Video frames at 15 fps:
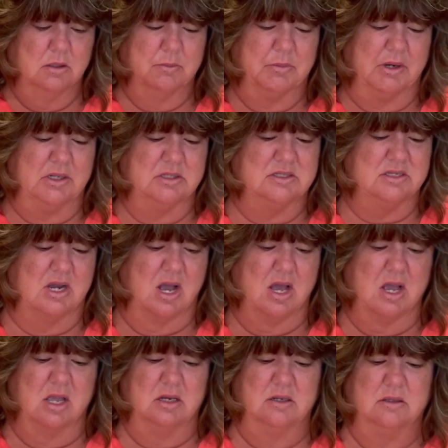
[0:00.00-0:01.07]
but it's
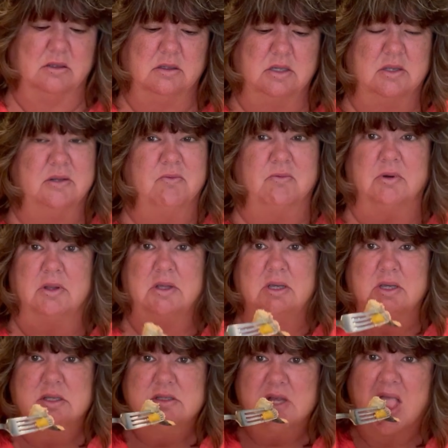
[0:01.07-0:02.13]
not. It really
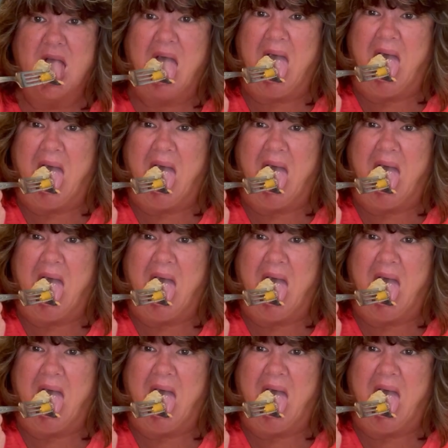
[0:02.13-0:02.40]
isn't.